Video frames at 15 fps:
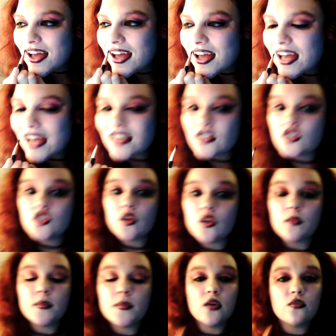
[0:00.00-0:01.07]
and stop
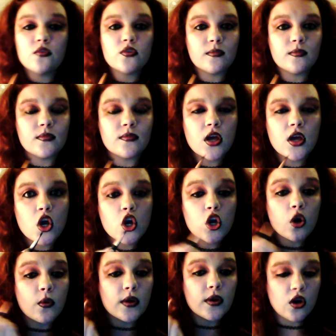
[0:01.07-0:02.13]
you from
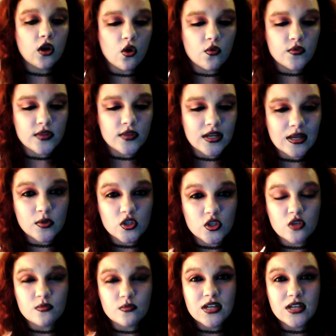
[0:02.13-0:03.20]
going over the lip, because
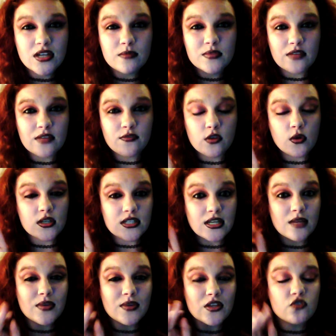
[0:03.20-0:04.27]
sometimes if you are
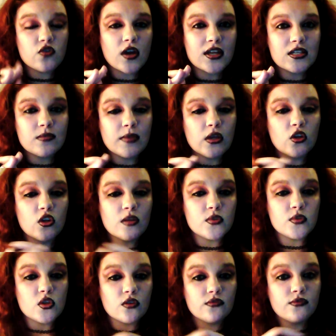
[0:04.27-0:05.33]
deliberately trying to make your lips
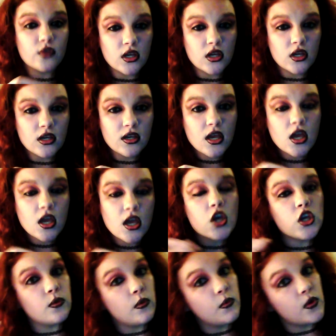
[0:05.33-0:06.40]
look fuller, you will
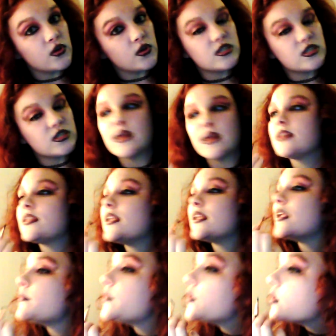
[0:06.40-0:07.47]
want to make the lip
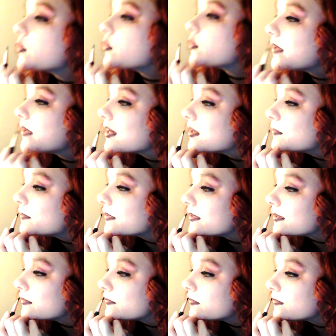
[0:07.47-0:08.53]
look bigger, but
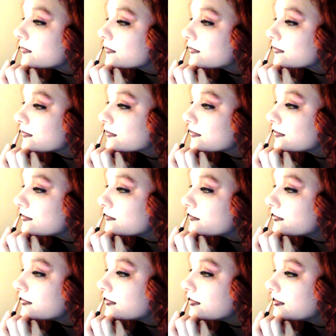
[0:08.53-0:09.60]
if you are just
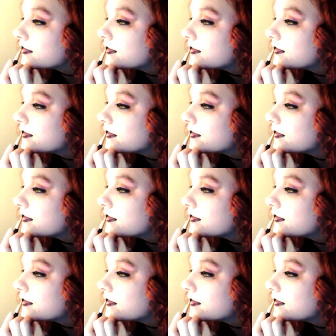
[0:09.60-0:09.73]
simply